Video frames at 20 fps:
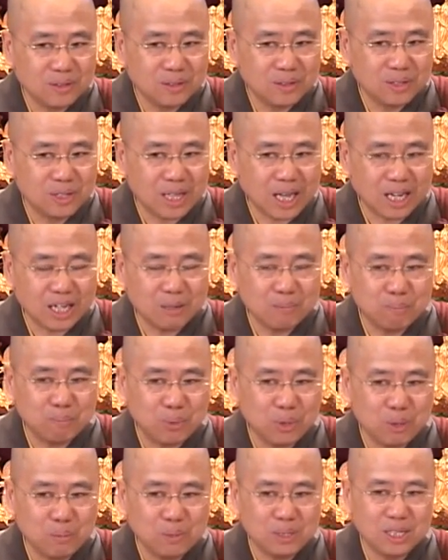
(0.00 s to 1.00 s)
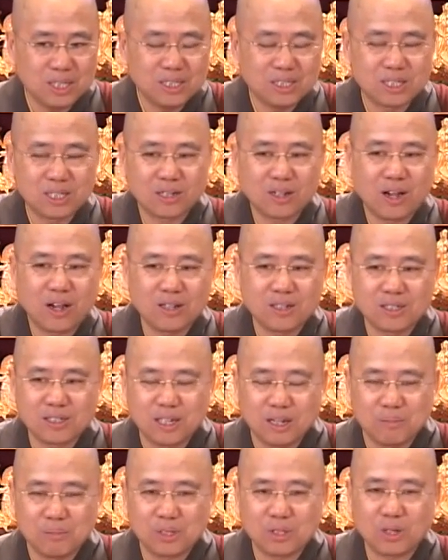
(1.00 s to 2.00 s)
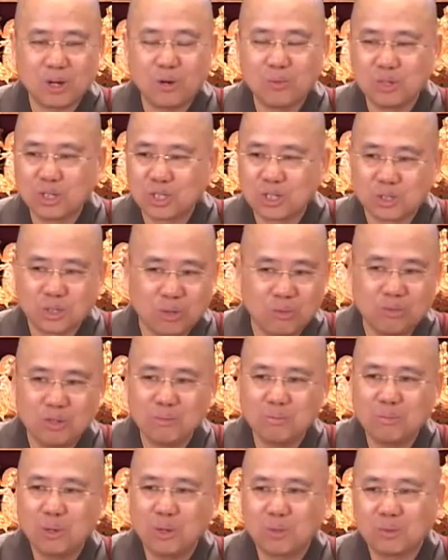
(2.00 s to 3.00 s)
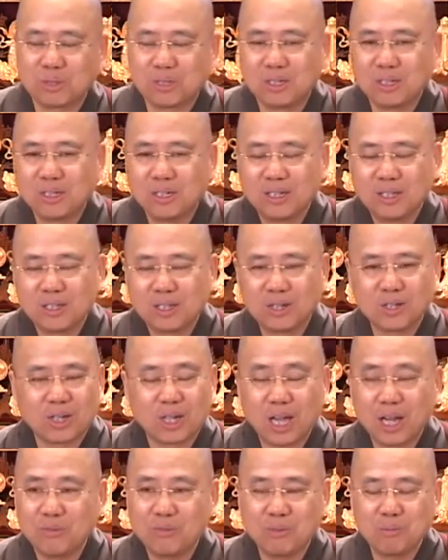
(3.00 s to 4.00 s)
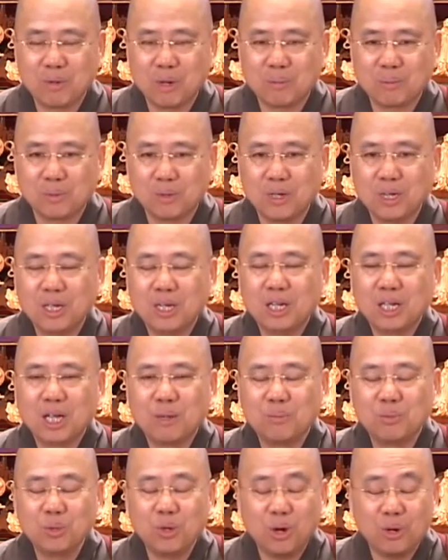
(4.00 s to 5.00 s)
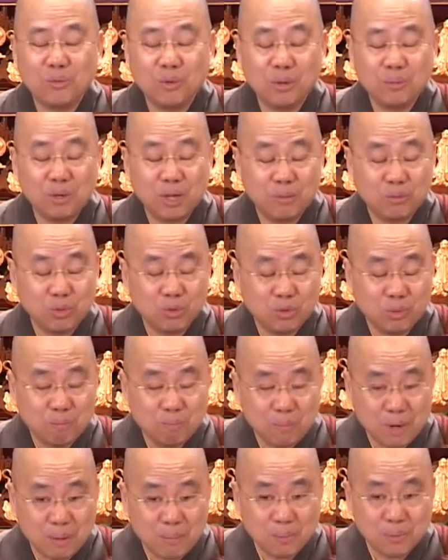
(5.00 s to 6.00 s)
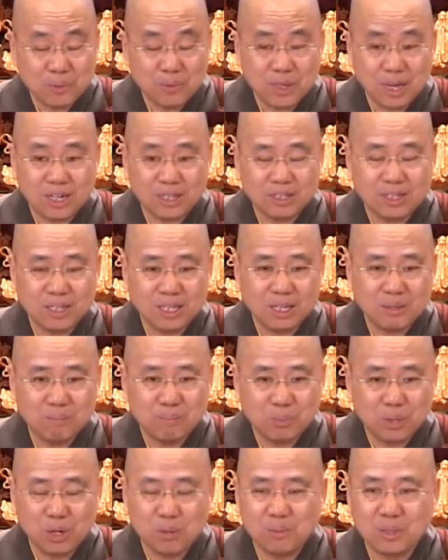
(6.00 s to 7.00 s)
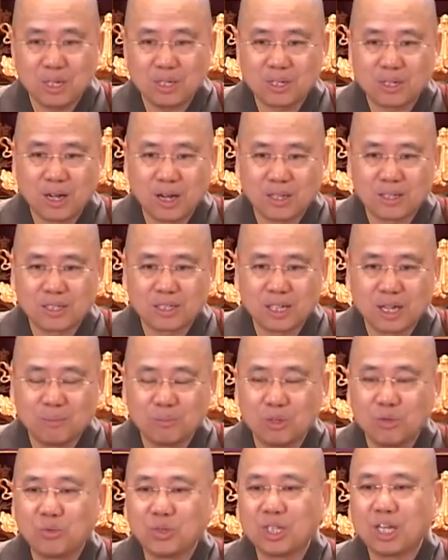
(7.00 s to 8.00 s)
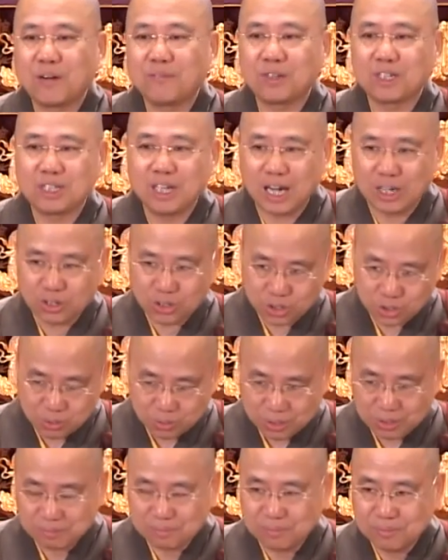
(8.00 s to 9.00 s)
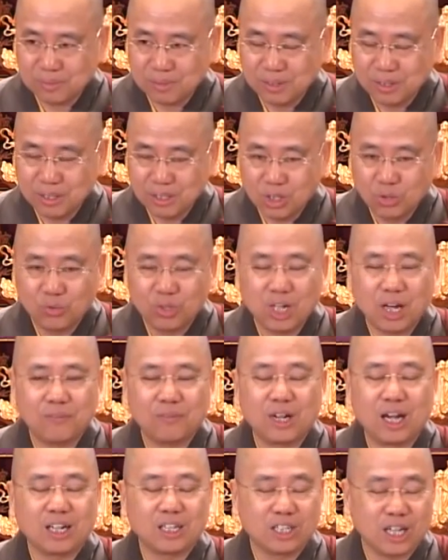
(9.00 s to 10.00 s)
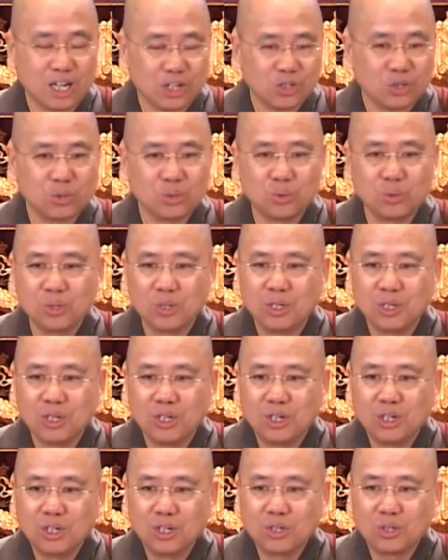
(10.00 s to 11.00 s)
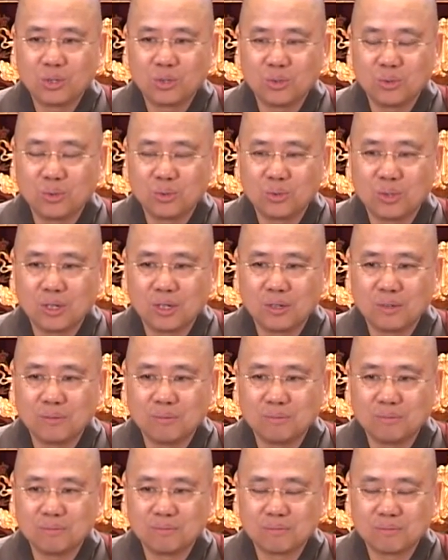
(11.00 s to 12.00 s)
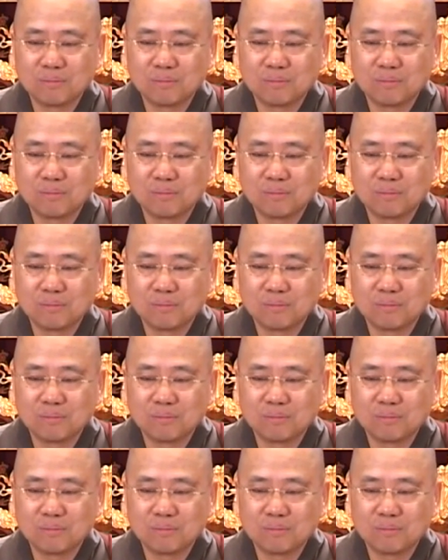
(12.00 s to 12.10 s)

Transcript: that impermanence concept is always so remote that you can't remember. If you remember that impermanent concept, you wouldn't have attached to it. You wouldn't have attached to